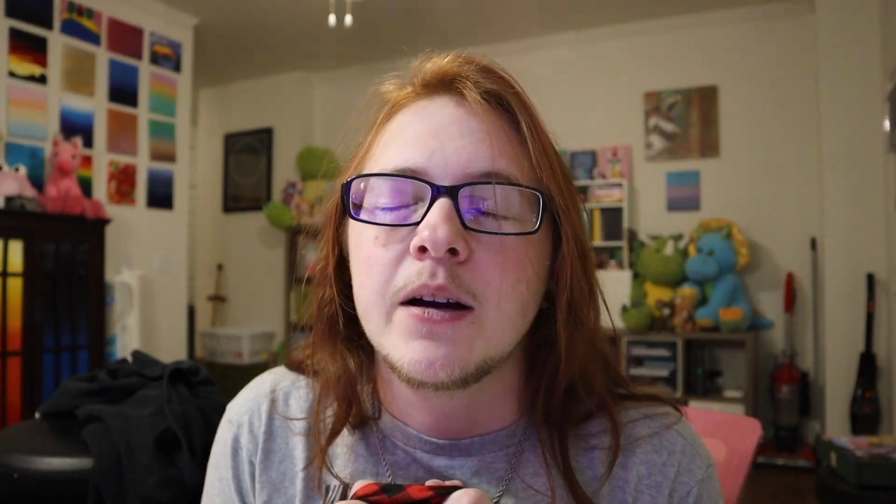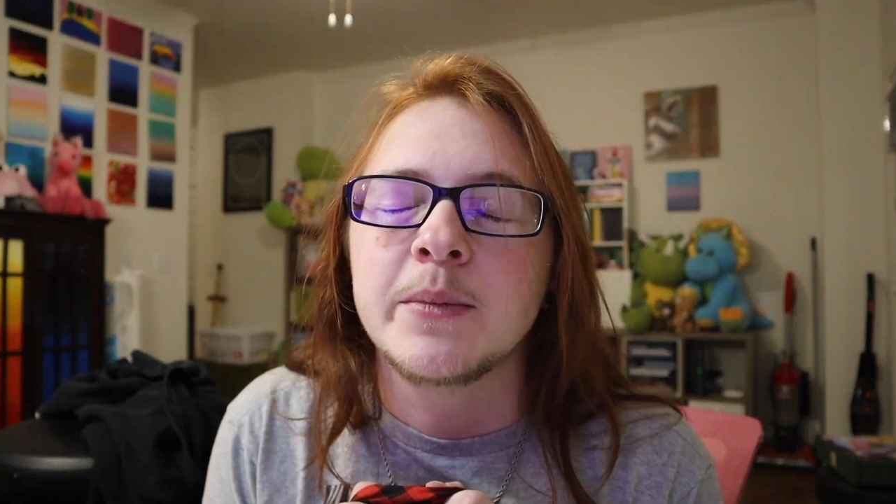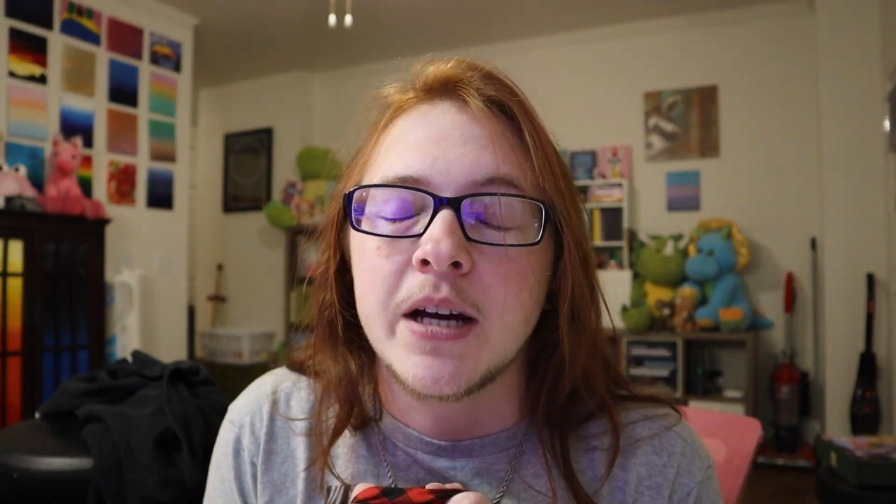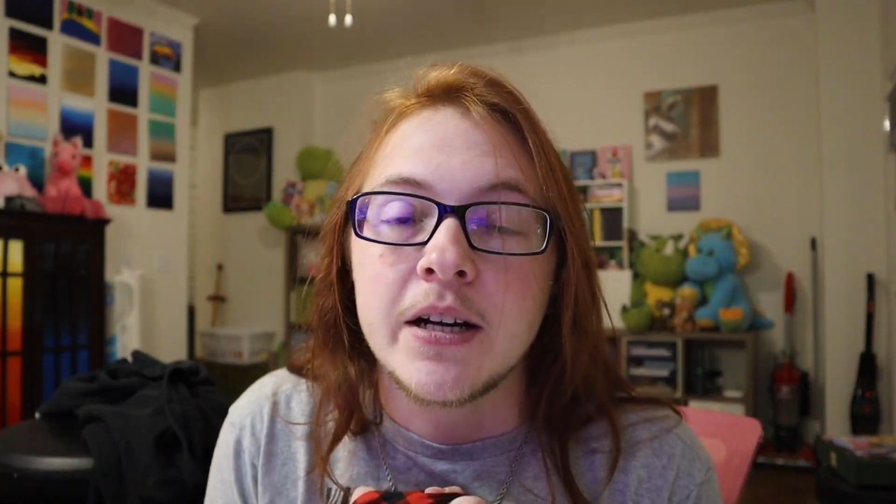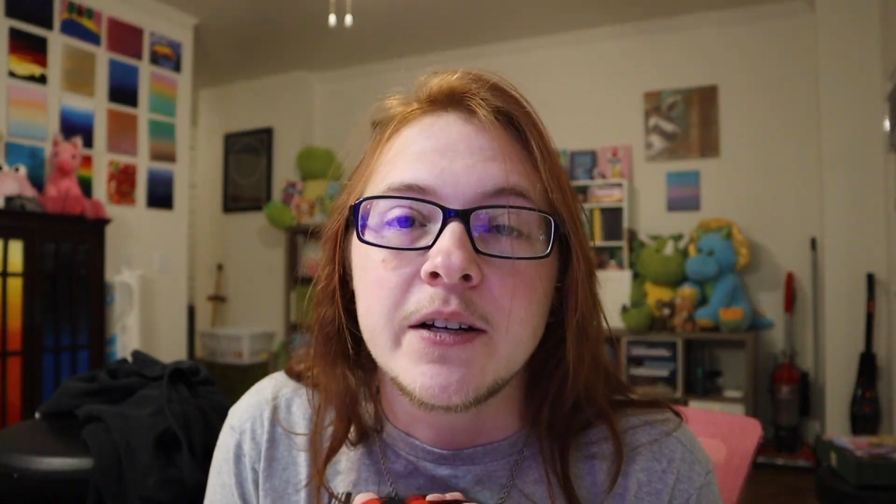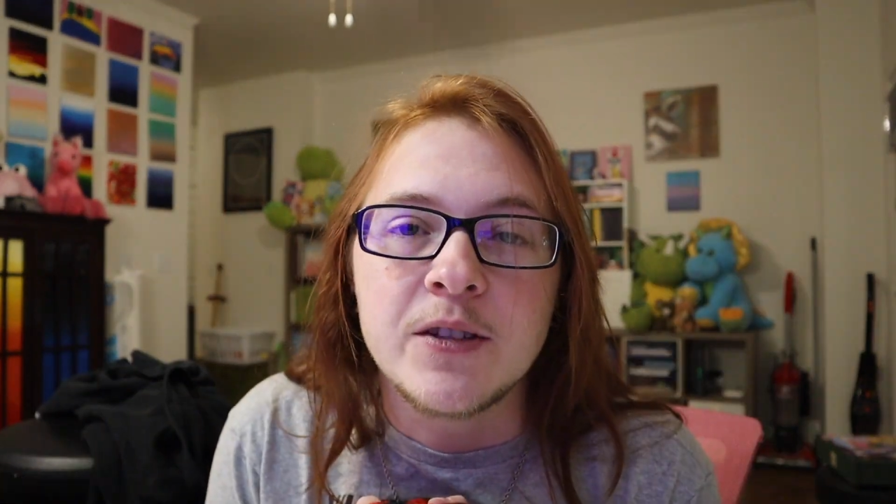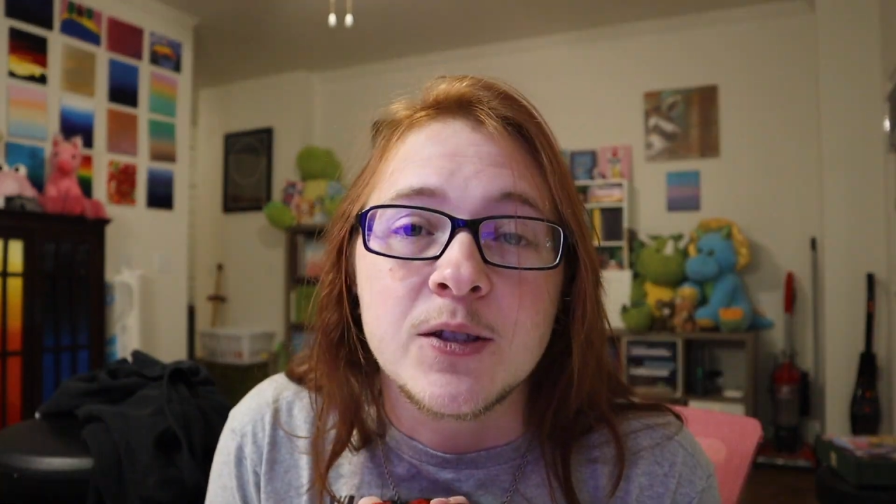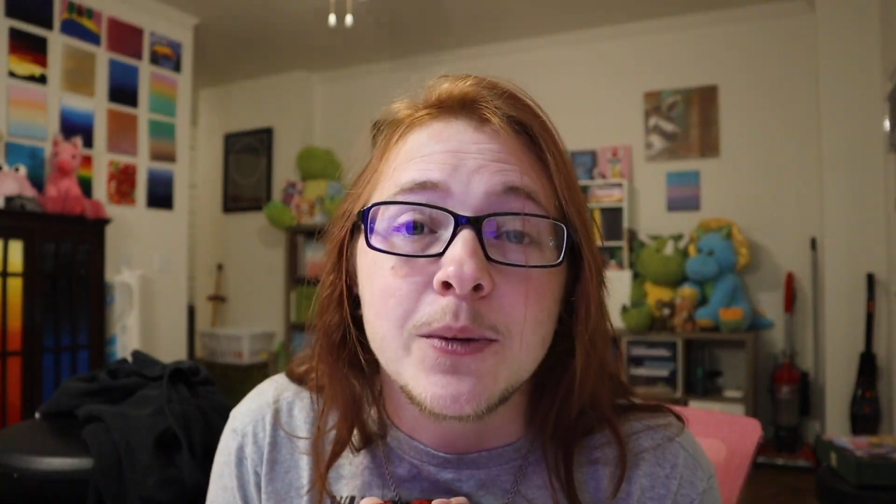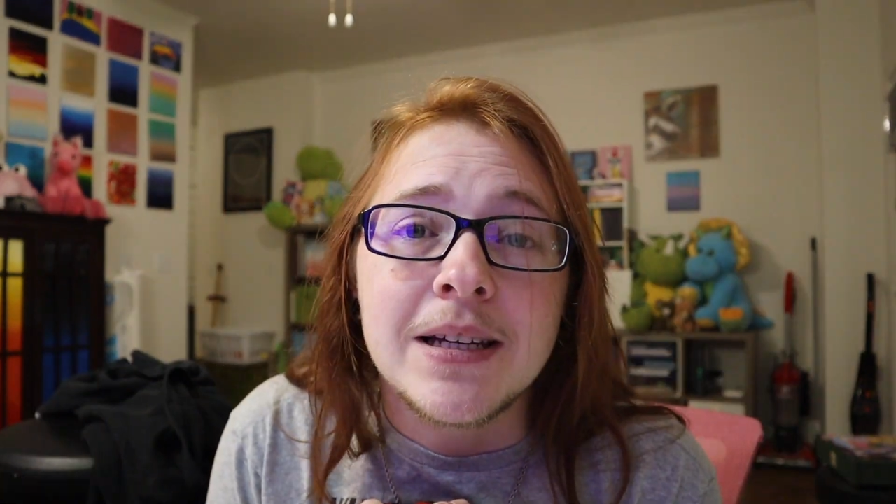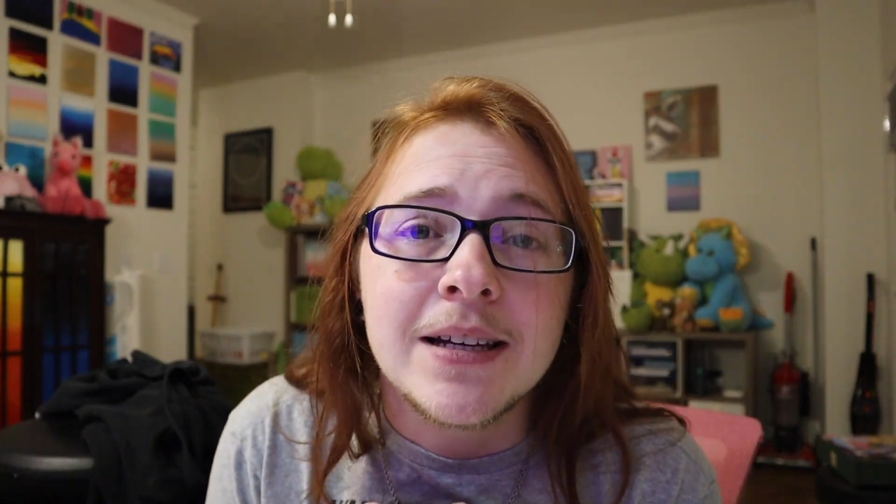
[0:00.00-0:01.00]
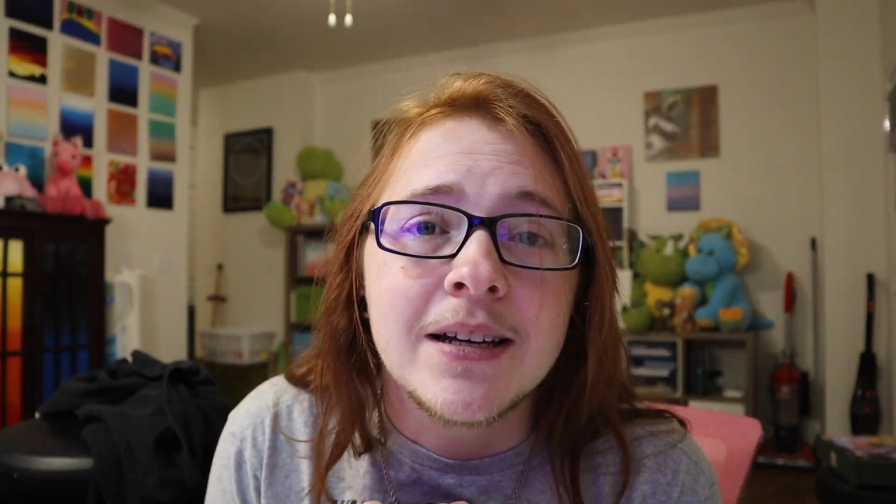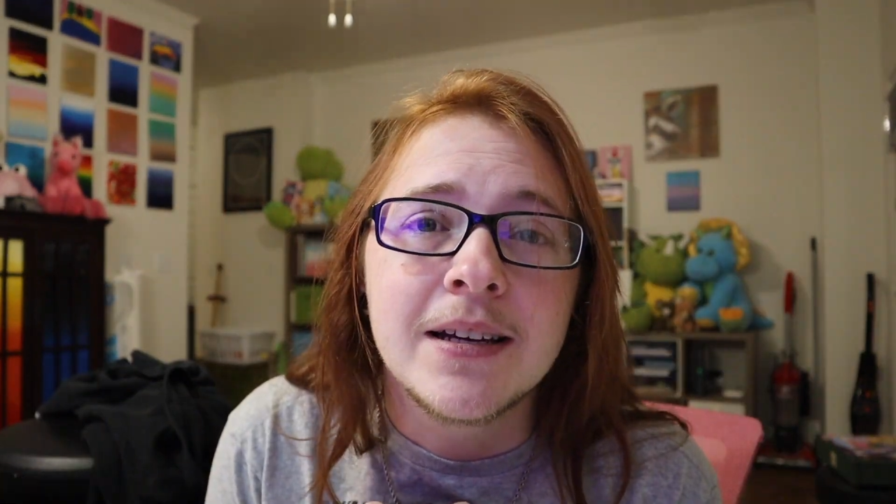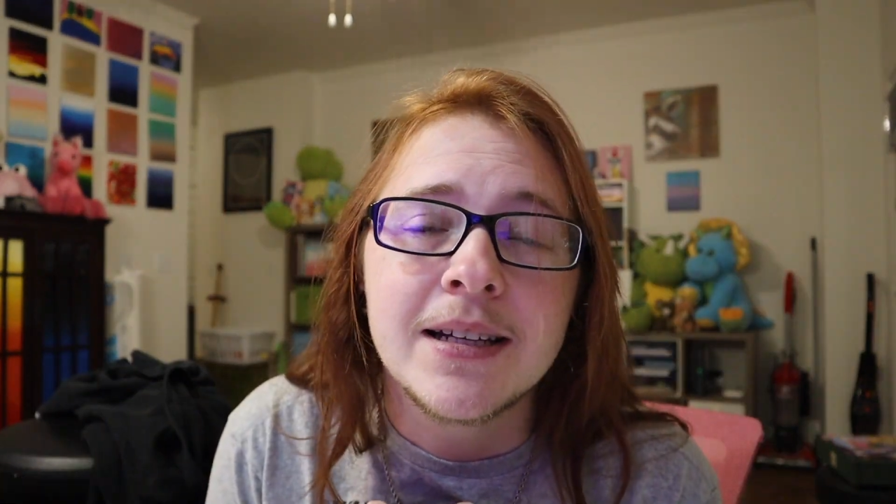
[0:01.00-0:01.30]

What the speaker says: I'm tired of the squeak.